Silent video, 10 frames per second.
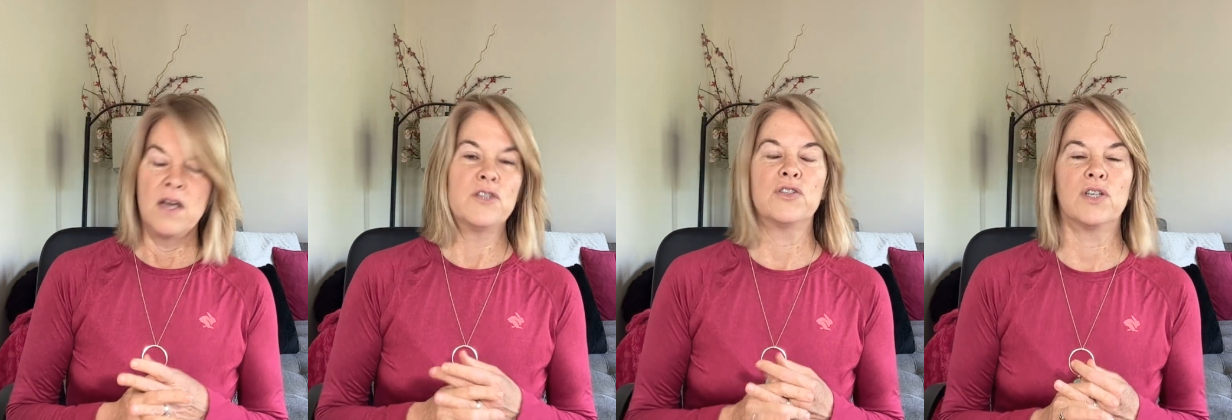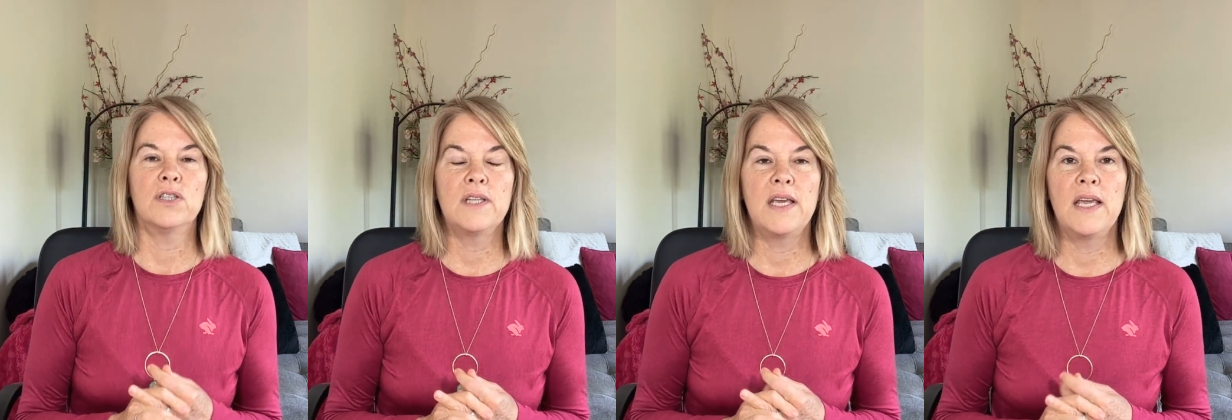
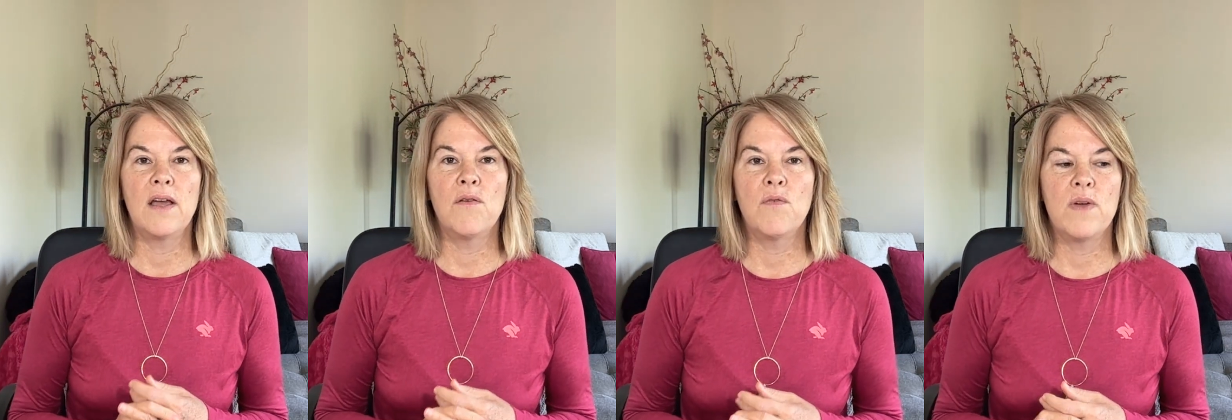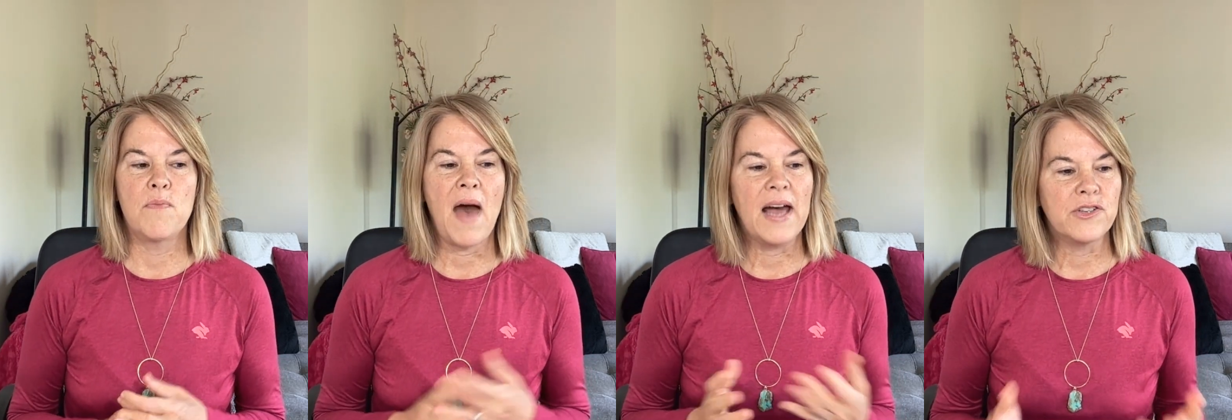Certainly with
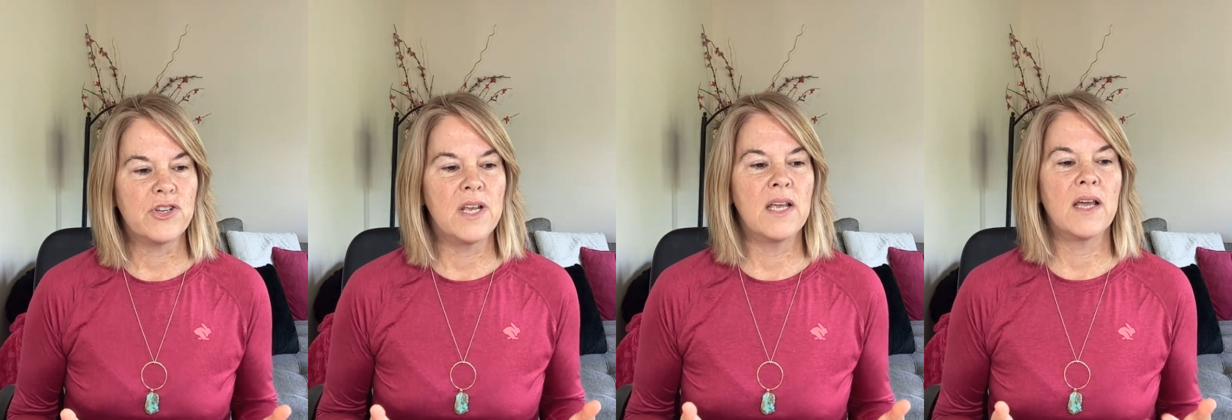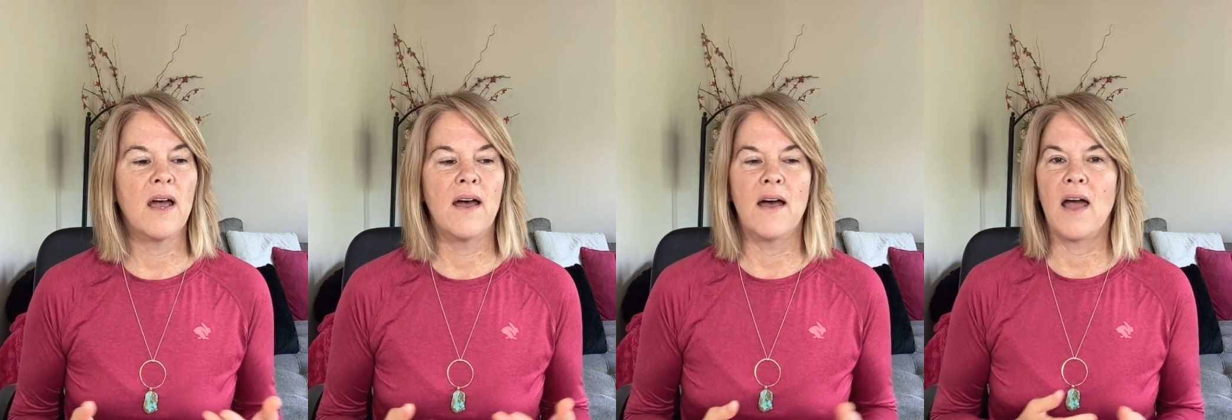patching,
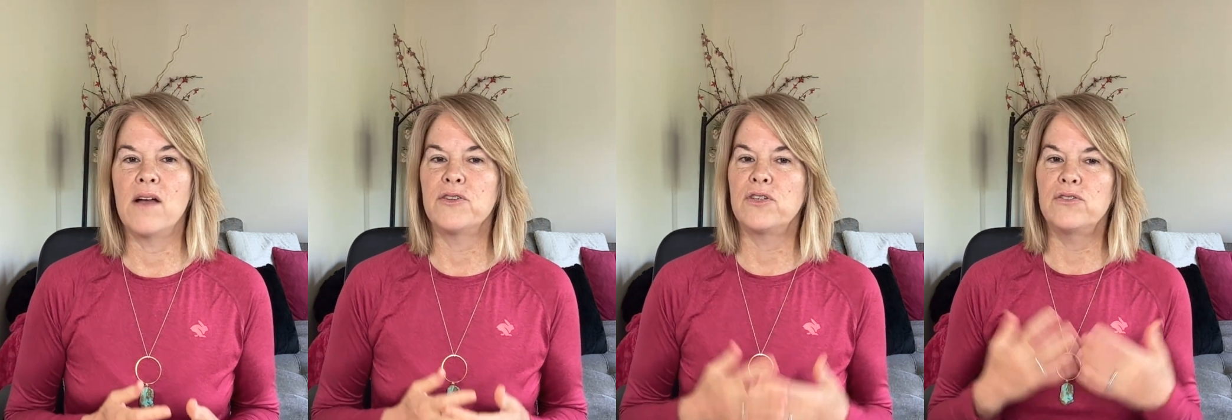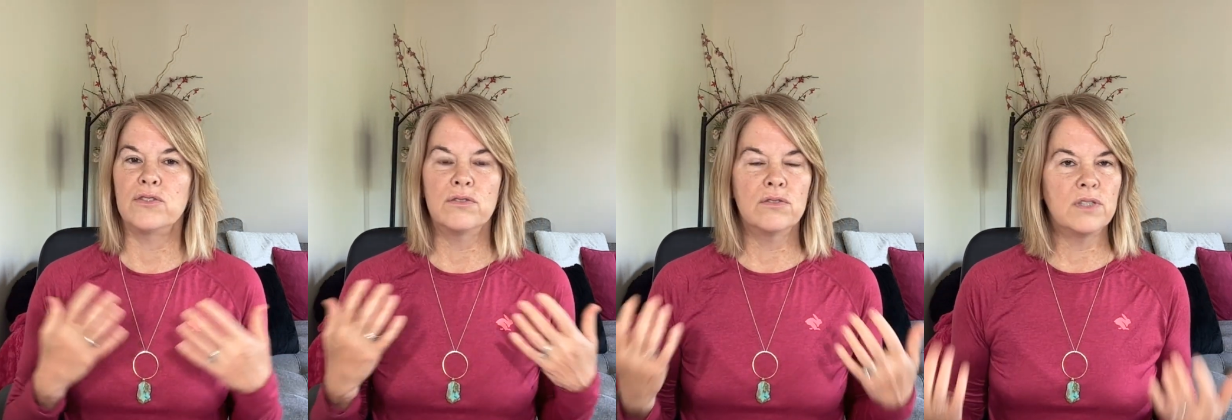I also
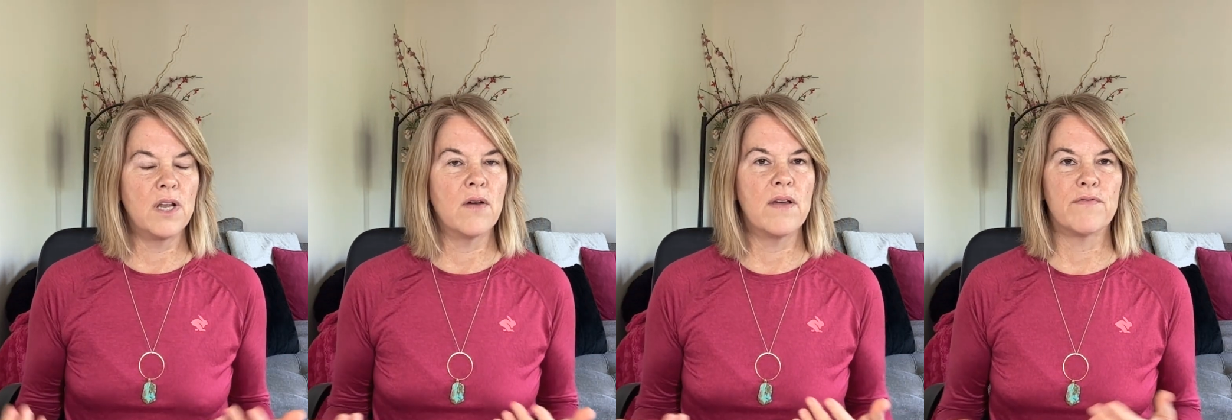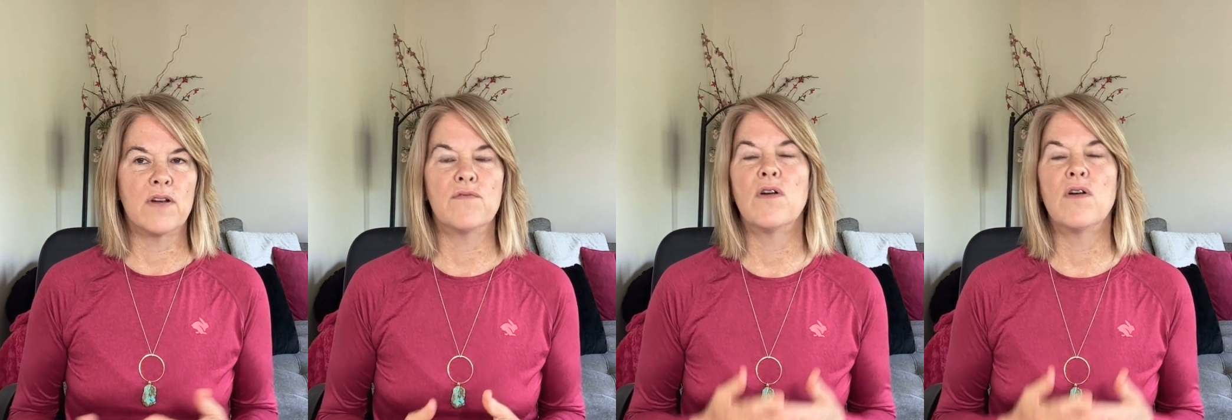do, infrared